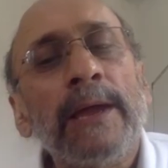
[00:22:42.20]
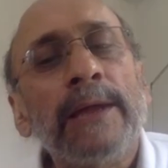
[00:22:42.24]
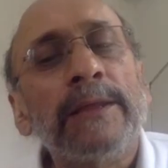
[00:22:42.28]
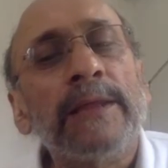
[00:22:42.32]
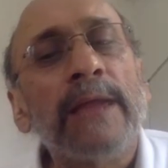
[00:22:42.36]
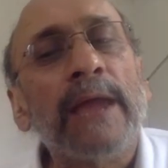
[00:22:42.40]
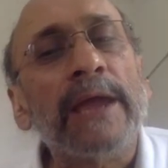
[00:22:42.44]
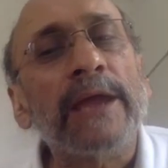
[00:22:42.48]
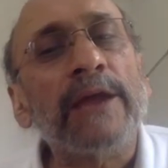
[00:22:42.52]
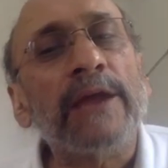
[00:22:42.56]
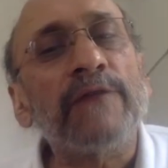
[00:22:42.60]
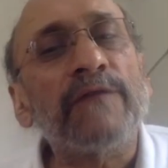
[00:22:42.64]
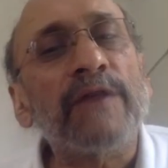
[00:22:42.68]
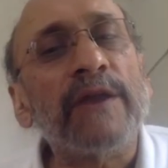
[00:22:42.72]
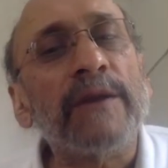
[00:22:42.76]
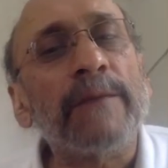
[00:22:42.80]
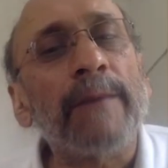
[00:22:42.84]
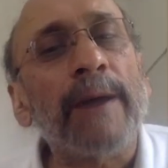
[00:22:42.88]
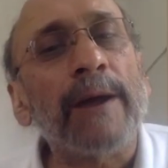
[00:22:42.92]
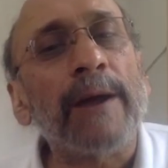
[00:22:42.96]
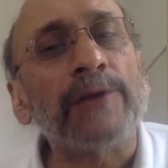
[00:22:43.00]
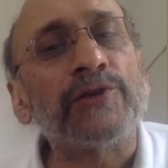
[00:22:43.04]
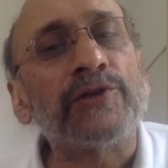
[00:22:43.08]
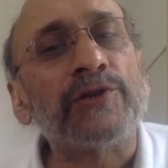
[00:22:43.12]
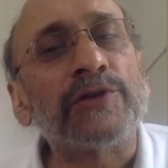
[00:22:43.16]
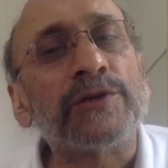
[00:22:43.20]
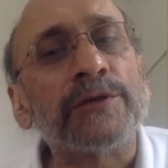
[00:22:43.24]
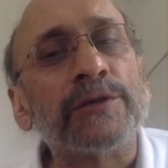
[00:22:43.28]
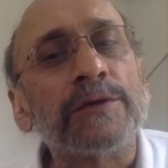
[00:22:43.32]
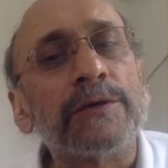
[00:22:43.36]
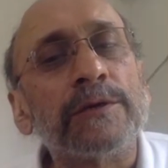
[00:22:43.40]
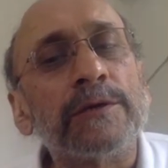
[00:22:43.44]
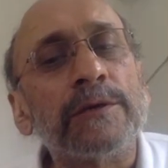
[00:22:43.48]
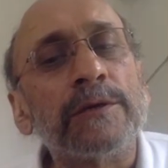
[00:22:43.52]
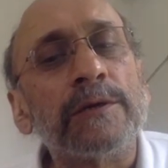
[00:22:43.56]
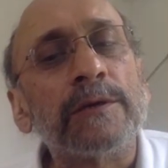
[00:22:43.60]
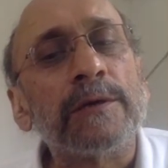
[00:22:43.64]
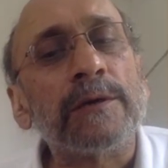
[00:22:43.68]
thank you very much.
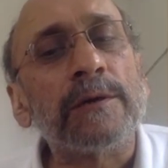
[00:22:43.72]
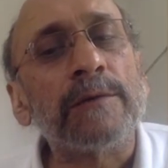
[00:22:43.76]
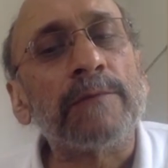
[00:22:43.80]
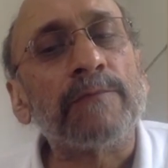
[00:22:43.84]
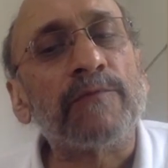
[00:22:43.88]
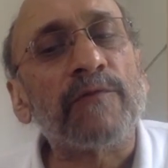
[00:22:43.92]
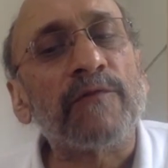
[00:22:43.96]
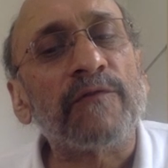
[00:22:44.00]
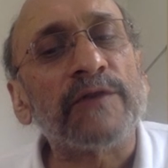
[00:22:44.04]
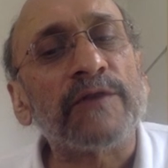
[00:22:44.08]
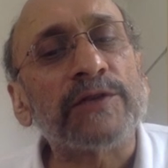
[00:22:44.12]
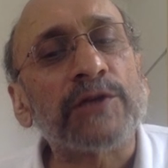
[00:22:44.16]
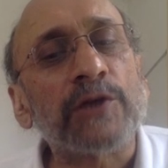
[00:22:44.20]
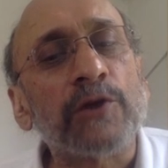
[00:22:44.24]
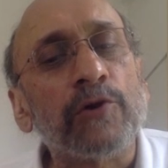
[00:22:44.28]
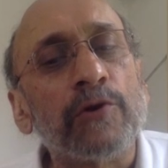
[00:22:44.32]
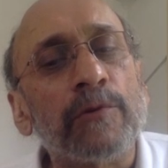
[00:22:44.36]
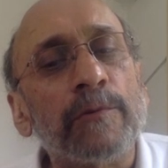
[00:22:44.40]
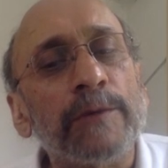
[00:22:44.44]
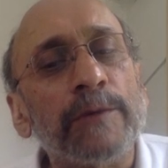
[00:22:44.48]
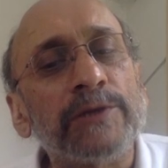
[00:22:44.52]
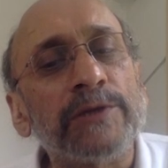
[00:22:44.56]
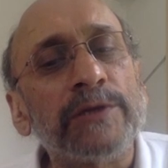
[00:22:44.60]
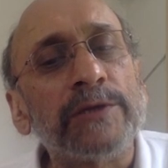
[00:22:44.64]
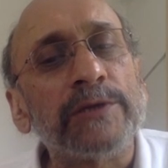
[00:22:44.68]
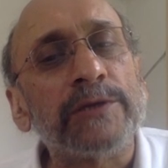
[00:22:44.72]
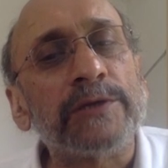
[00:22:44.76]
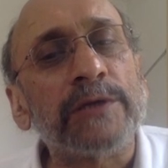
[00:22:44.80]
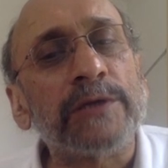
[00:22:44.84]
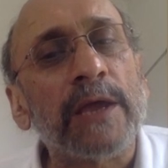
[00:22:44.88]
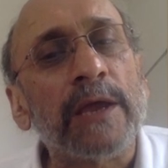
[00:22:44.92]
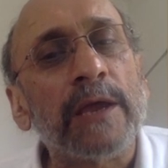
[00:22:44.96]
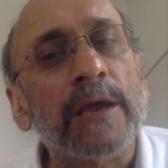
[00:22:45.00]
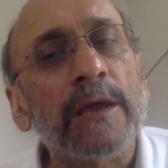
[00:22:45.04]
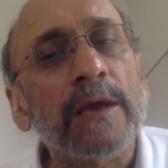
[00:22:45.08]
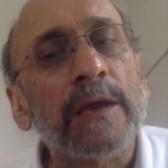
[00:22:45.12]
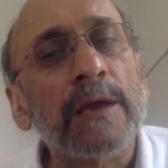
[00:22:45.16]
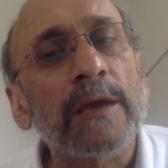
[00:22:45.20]
Professor Gurbachan
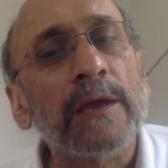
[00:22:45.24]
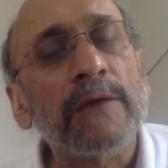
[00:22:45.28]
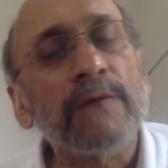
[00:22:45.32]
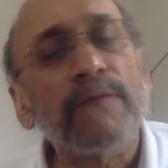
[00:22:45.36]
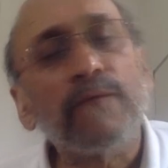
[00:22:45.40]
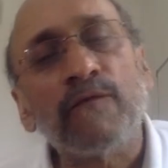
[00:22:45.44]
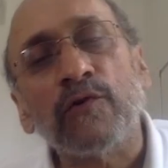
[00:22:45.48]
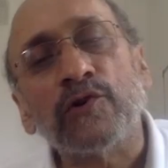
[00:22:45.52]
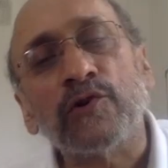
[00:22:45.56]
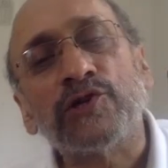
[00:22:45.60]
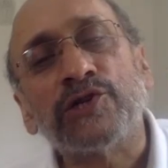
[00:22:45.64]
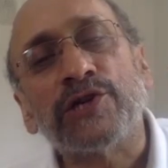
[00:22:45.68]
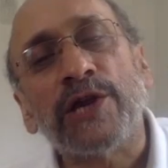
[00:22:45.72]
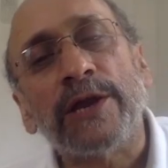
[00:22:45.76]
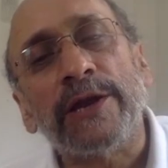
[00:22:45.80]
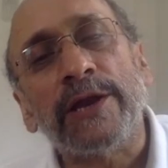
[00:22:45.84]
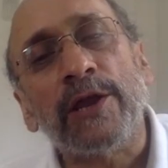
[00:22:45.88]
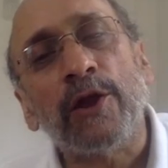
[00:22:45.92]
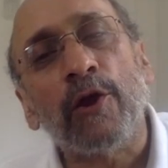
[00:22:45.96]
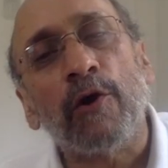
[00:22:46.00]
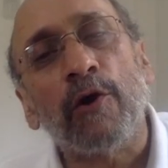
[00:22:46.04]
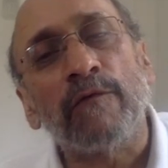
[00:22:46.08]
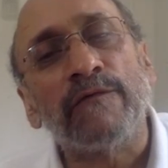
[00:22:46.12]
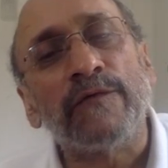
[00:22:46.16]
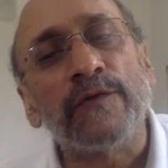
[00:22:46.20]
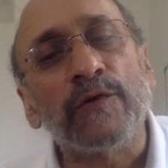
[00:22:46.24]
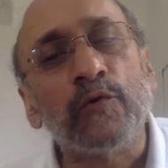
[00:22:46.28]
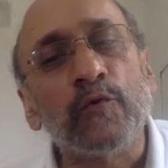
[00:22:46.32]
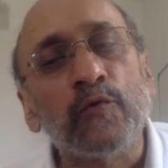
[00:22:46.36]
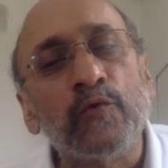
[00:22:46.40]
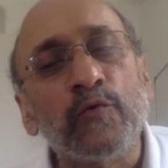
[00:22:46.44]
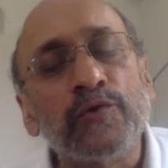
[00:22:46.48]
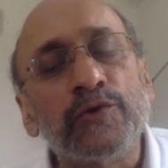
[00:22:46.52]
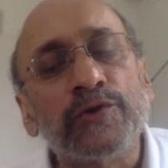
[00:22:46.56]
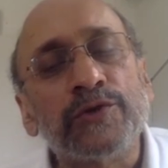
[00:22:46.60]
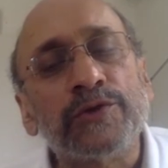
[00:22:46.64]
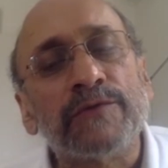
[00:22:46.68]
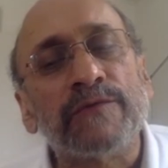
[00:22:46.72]
Singh, for sharing your views
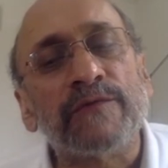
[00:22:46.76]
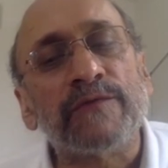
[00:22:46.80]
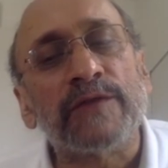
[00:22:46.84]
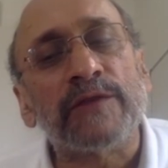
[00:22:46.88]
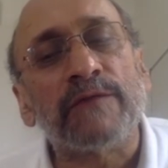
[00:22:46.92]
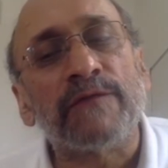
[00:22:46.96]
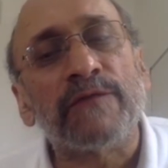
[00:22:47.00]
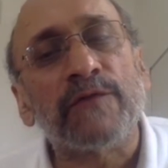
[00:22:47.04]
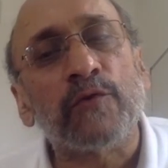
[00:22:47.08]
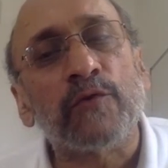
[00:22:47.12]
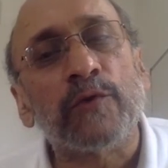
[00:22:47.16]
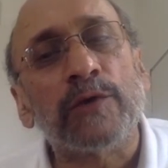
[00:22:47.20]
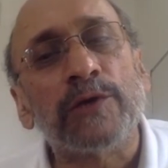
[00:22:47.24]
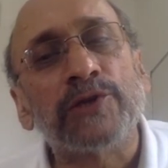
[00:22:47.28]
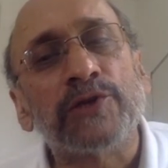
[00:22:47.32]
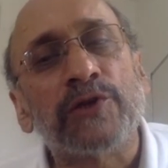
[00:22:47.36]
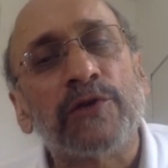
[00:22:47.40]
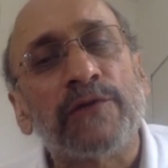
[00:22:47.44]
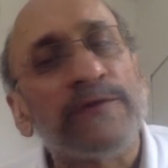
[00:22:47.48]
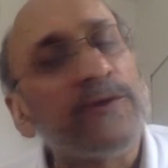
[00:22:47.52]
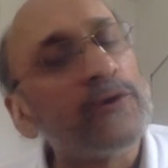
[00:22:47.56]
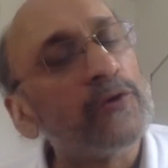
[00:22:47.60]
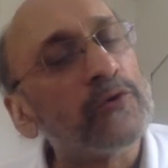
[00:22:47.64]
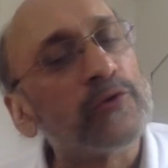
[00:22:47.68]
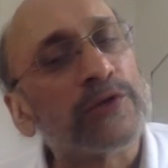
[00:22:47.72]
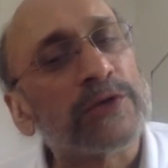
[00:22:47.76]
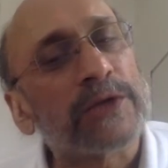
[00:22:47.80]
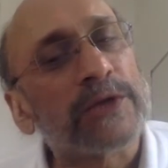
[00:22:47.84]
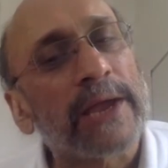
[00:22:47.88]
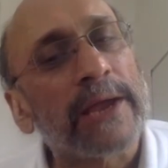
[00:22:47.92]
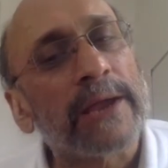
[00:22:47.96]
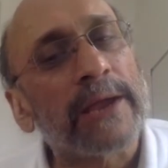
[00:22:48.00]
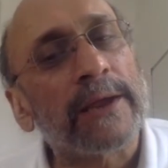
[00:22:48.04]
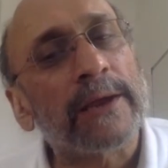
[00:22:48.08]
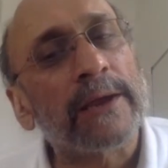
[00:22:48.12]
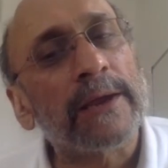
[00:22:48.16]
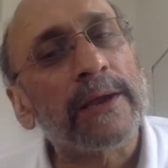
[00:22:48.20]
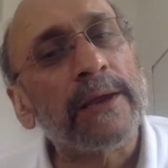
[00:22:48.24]
you. with the viewers of
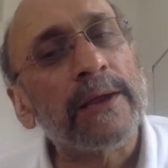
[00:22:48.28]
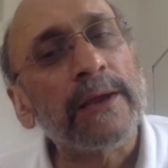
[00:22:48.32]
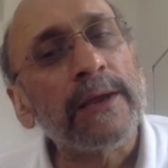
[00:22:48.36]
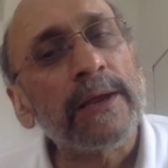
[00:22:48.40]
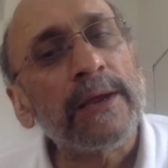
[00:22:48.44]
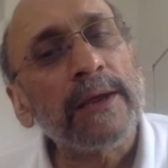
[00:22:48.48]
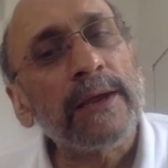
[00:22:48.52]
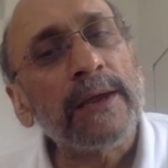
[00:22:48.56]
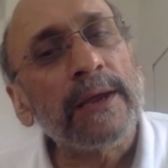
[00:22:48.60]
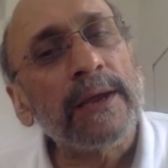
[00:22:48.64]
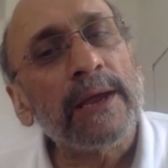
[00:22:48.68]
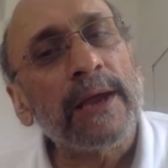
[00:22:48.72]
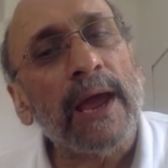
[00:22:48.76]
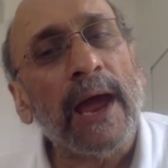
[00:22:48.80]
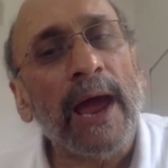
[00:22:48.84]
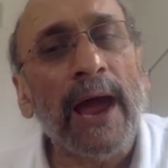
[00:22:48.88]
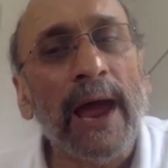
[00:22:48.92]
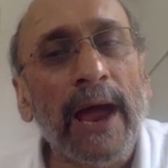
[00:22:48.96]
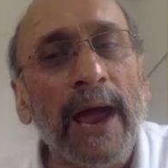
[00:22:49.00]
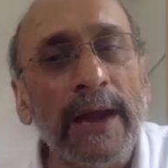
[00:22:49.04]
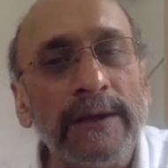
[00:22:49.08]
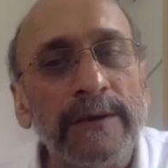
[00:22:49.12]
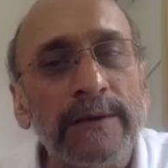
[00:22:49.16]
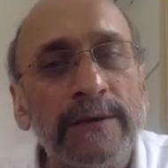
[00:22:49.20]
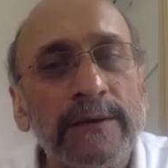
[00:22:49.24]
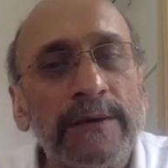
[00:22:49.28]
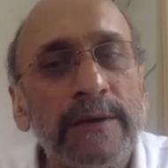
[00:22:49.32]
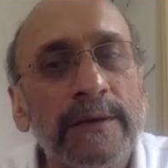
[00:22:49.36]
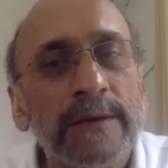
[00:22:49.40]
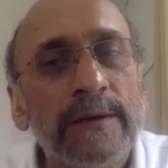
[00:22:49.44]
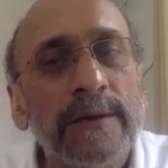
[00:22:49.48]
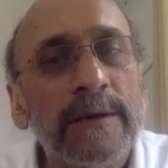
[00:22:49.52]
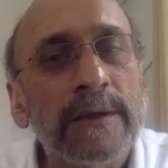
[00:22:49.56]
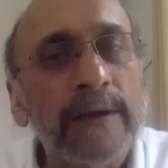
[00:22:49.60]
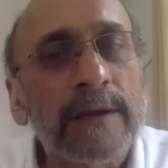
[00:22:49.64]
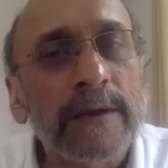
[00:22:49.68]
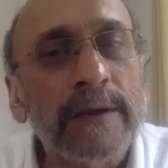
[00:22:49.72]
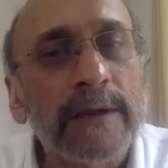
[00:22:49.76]
NewsClick. And
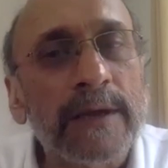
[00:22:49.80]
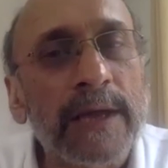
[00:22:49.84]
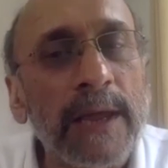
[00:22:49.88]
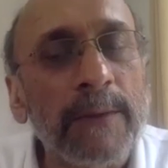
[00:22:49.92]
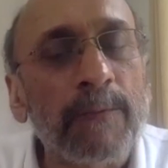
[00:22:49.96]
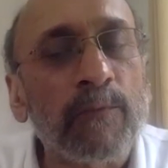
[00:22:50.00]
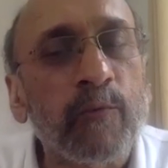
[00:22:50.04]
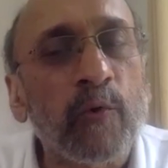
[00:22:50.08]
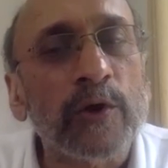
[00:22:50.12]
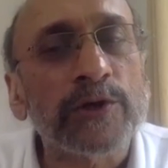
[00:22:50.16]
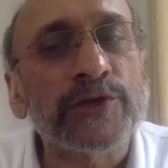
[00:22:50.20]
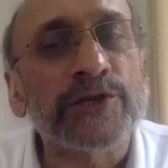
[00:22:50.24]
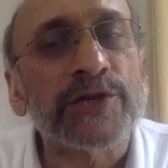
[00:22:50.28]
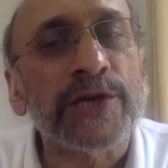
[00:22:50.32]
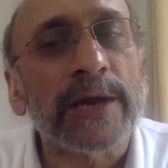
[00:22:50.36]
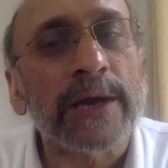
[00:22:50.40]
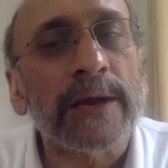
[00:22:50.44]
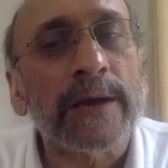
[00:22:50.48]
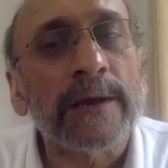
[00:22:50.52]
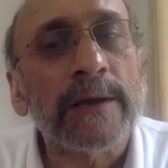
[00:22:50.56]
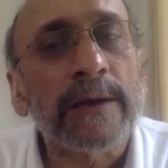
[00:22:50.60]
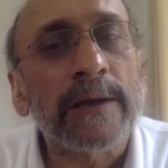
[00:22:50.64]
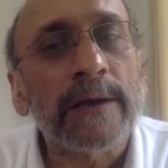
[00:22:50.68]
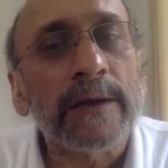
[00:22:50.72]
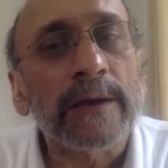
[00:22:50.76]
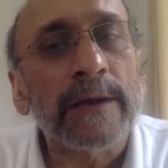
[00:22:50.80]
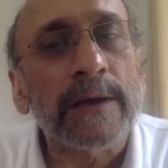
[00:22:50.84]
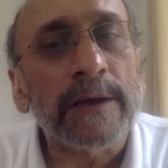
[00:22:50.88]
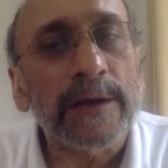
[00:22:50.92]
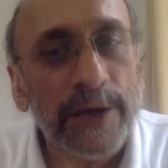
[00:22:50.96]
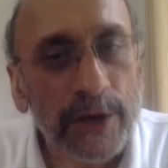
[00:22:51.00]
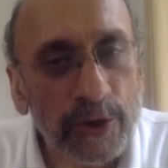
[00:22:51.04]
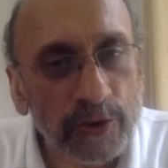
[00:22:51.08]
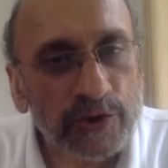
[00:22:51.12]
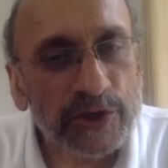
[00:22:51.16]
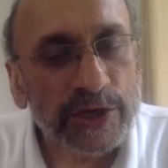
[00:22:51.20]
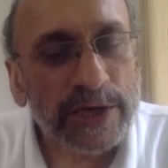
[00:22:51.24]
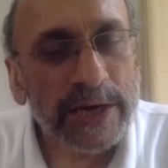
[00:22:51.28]
keep watching
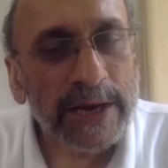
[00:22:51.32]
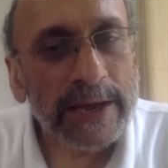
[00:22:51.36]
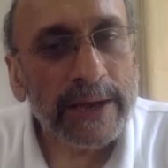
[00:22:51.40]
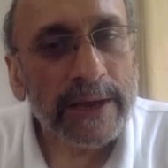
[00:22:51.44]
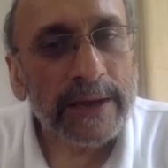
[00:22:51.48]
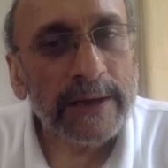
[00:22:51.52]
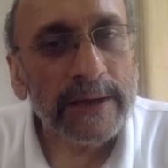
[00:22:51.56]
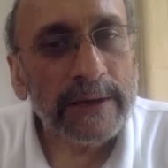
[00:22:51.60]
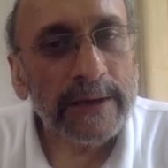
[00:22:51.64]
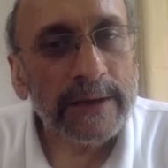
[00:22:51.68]
NewsClick.